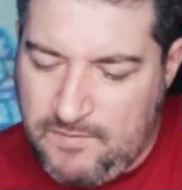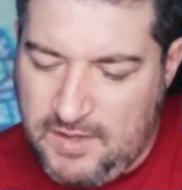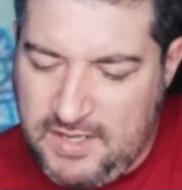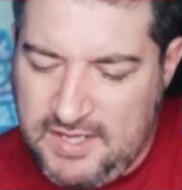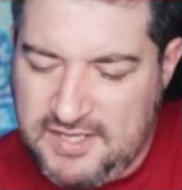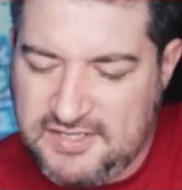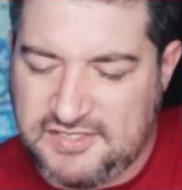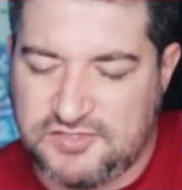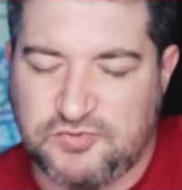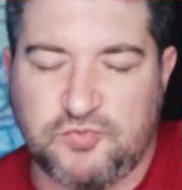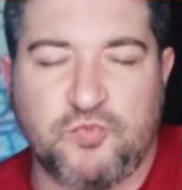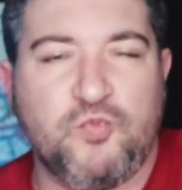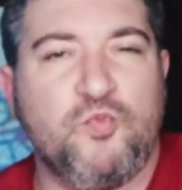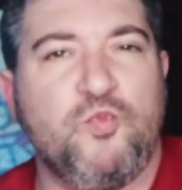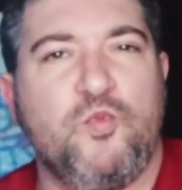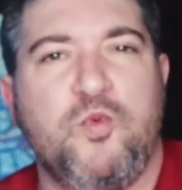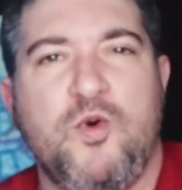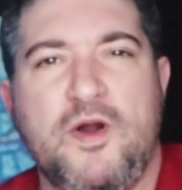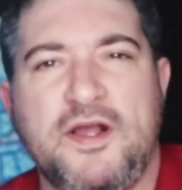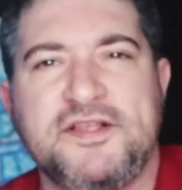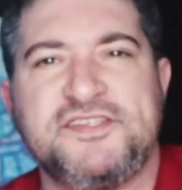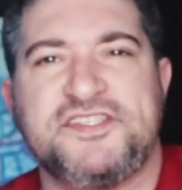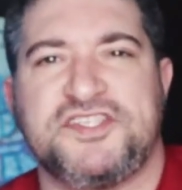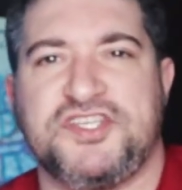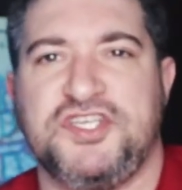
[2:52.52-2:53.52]
it's
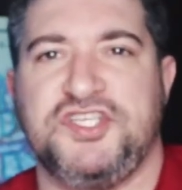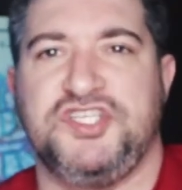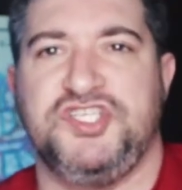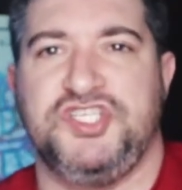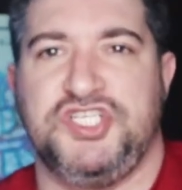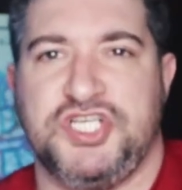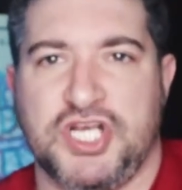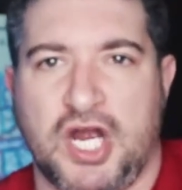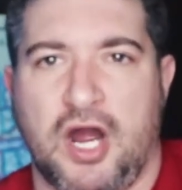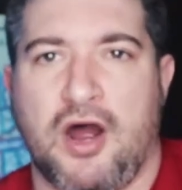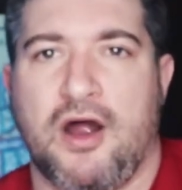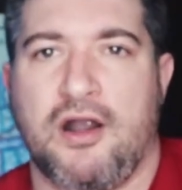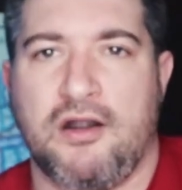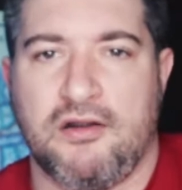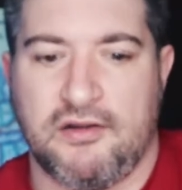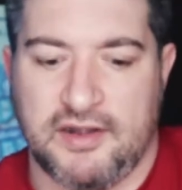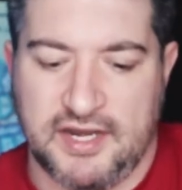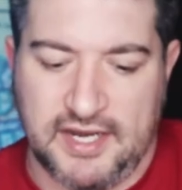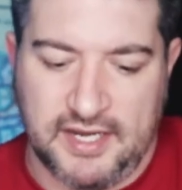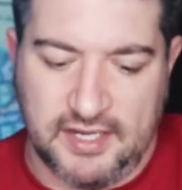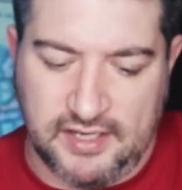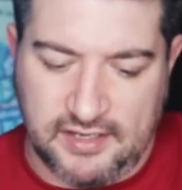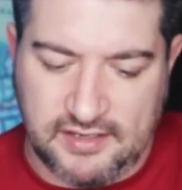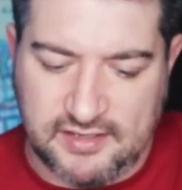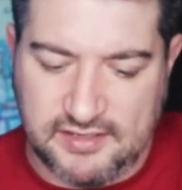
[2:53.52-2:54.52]
what's
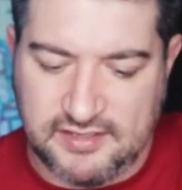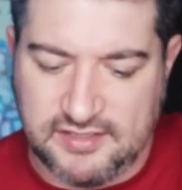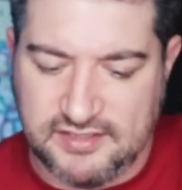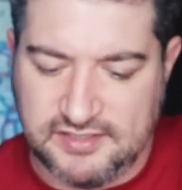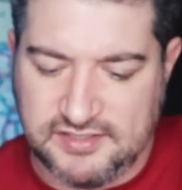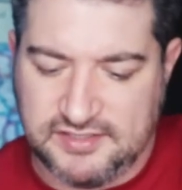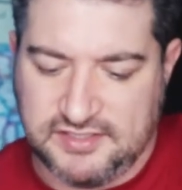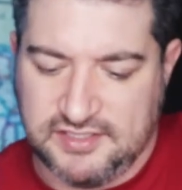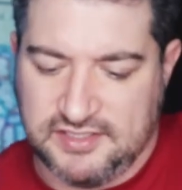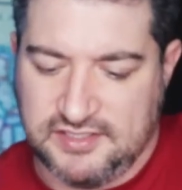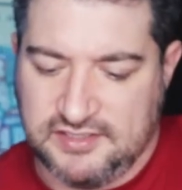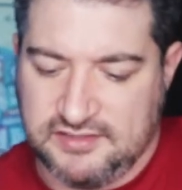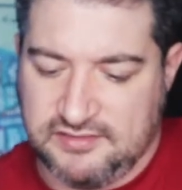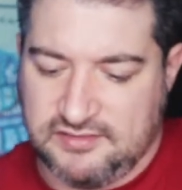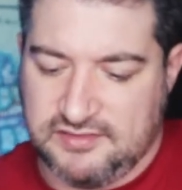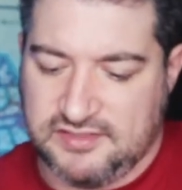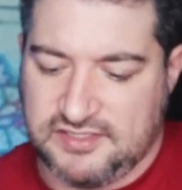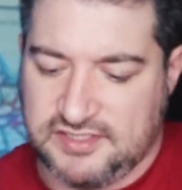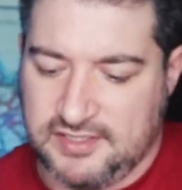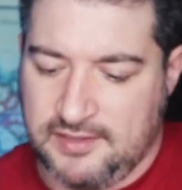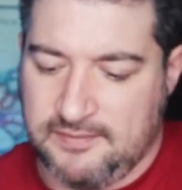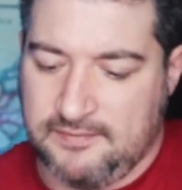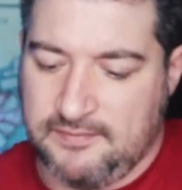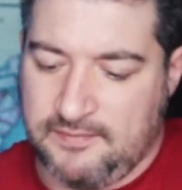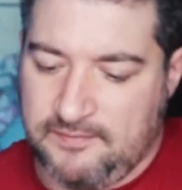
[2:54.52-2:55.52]
jarring to
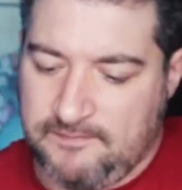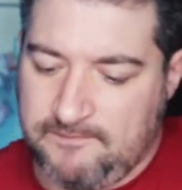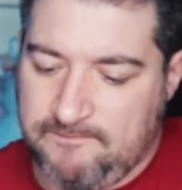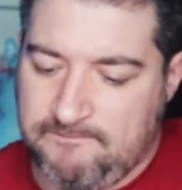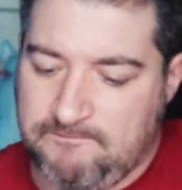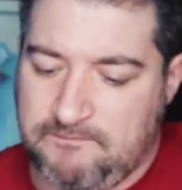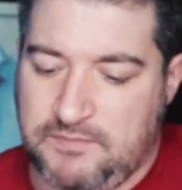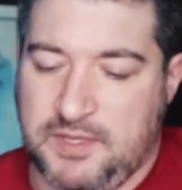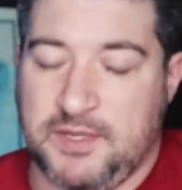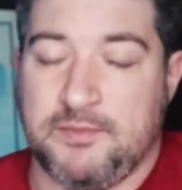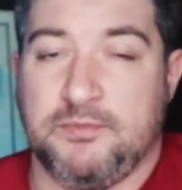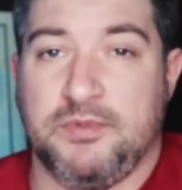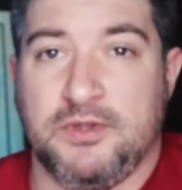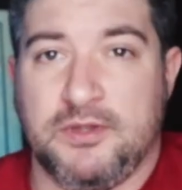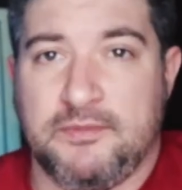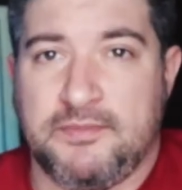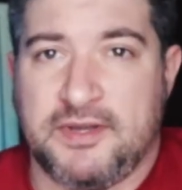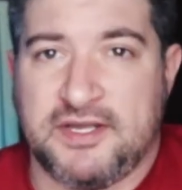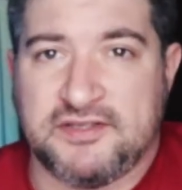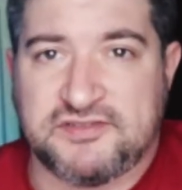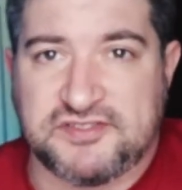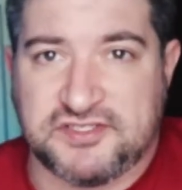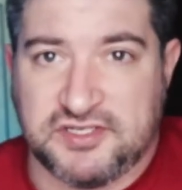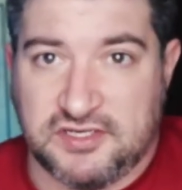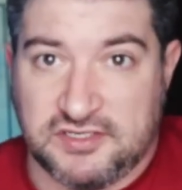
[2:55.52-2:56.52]
some people
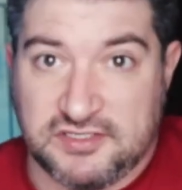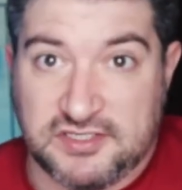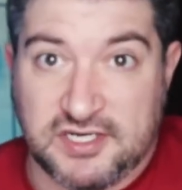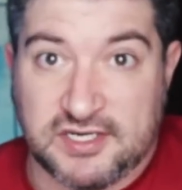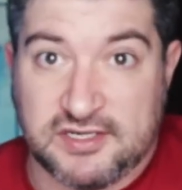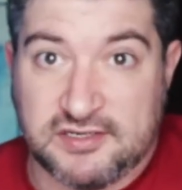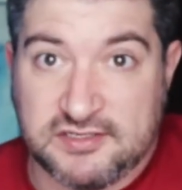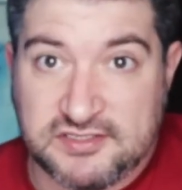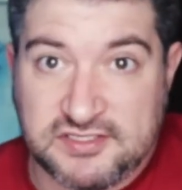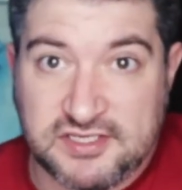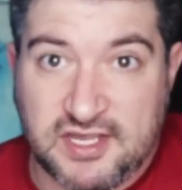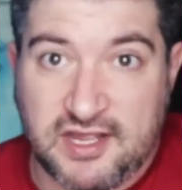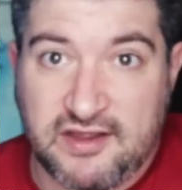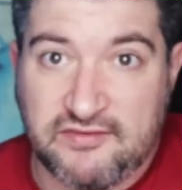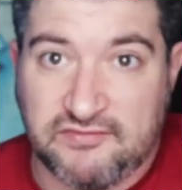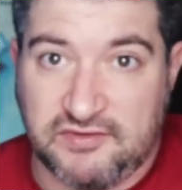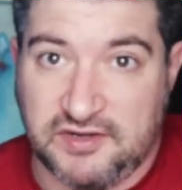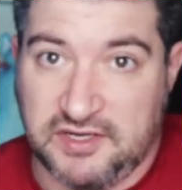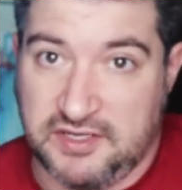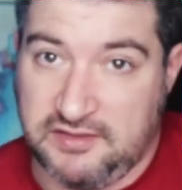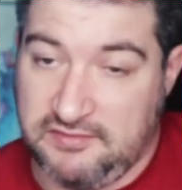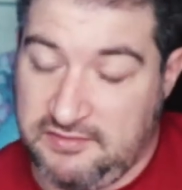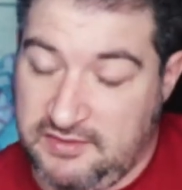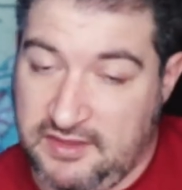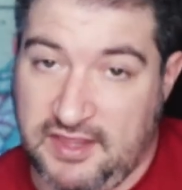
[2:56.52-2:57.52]
about Star Trek
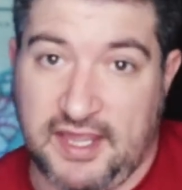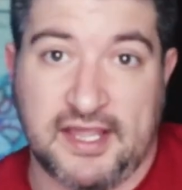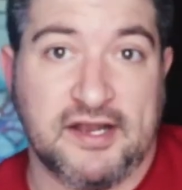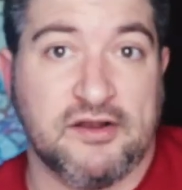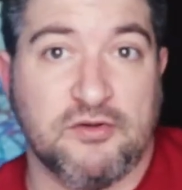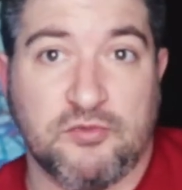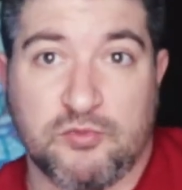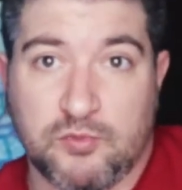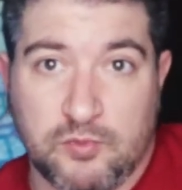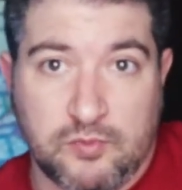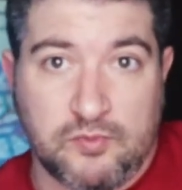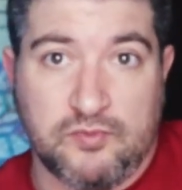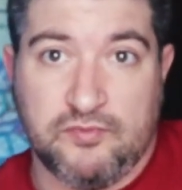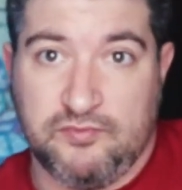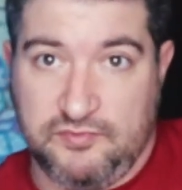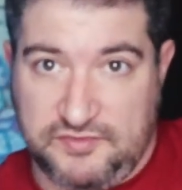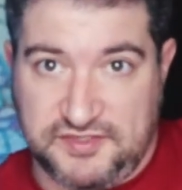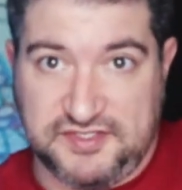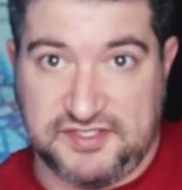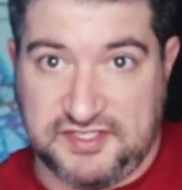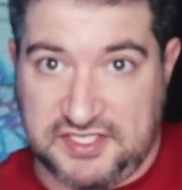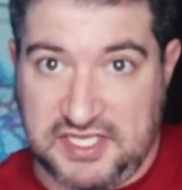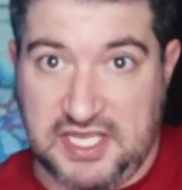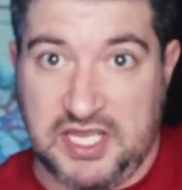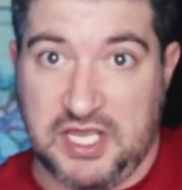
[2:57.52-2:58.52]
Discovery, and they don't
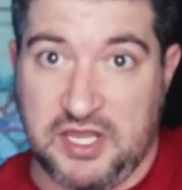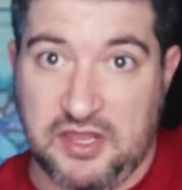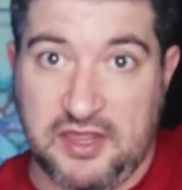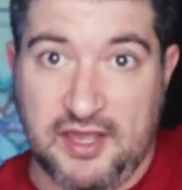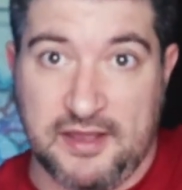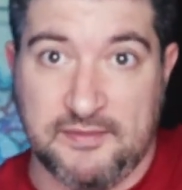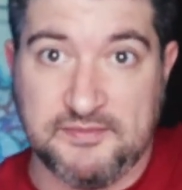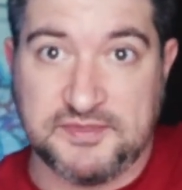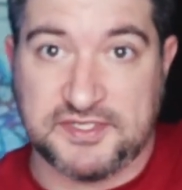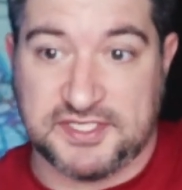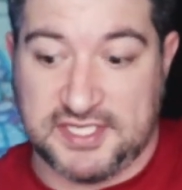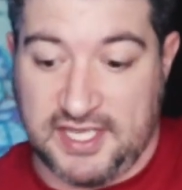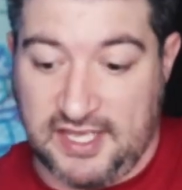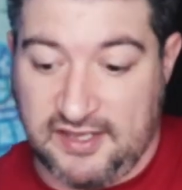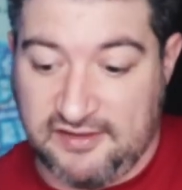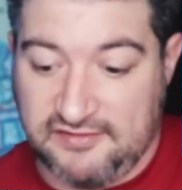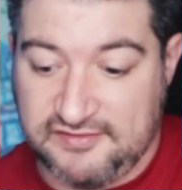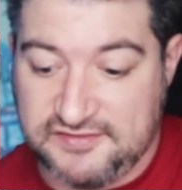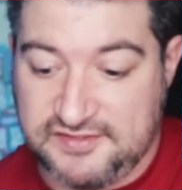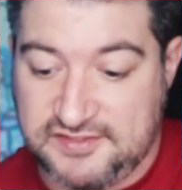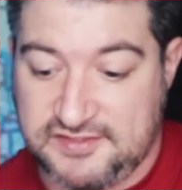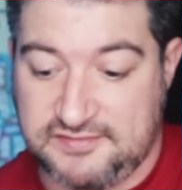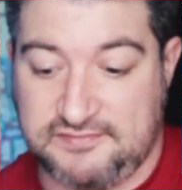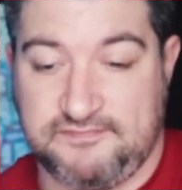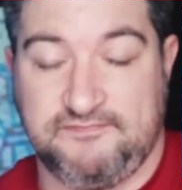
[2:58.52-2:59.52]
see
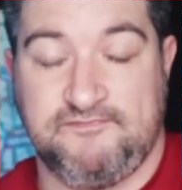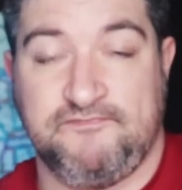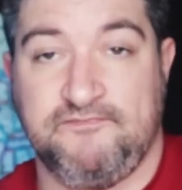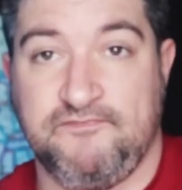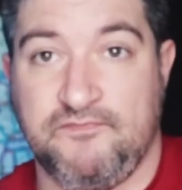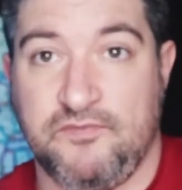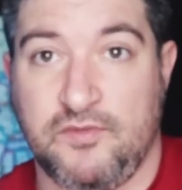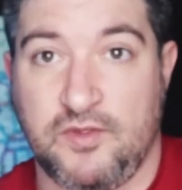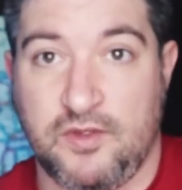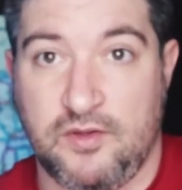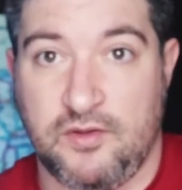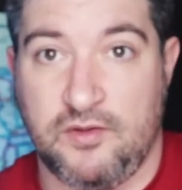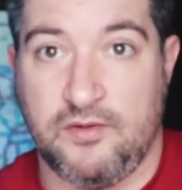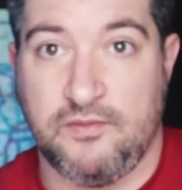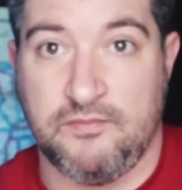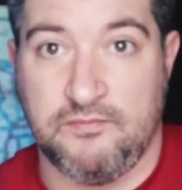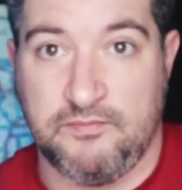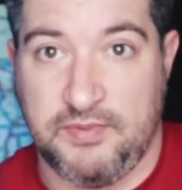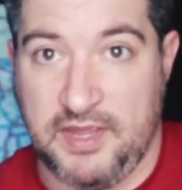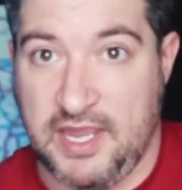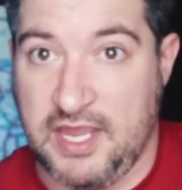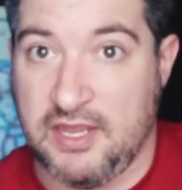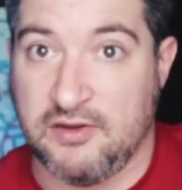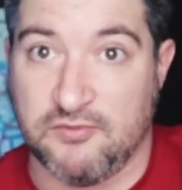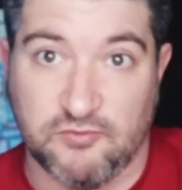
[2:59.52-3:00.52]
themselves
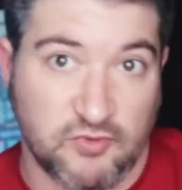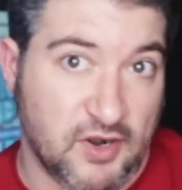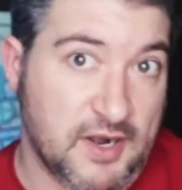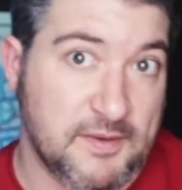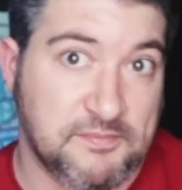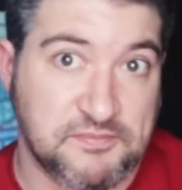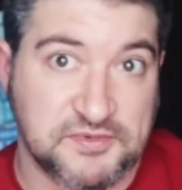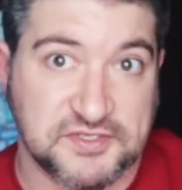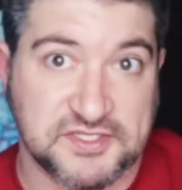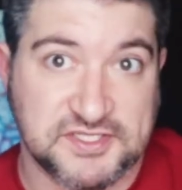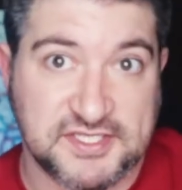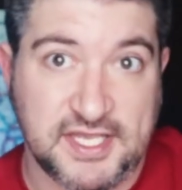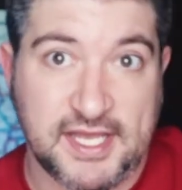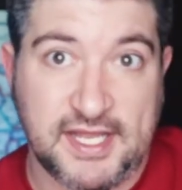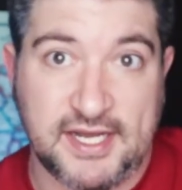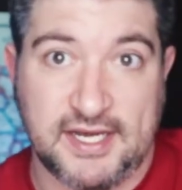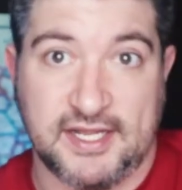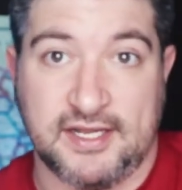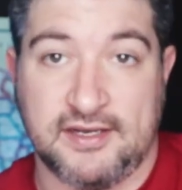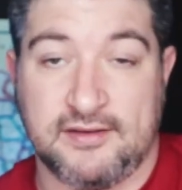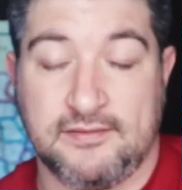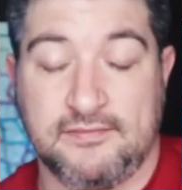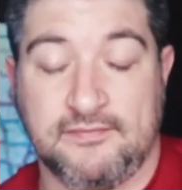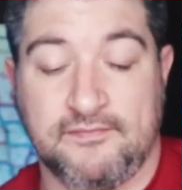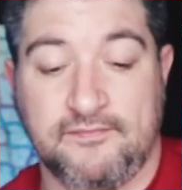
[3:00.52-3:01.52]
being
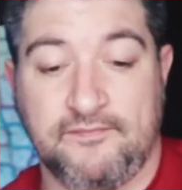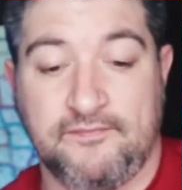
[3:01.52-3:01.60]
represented.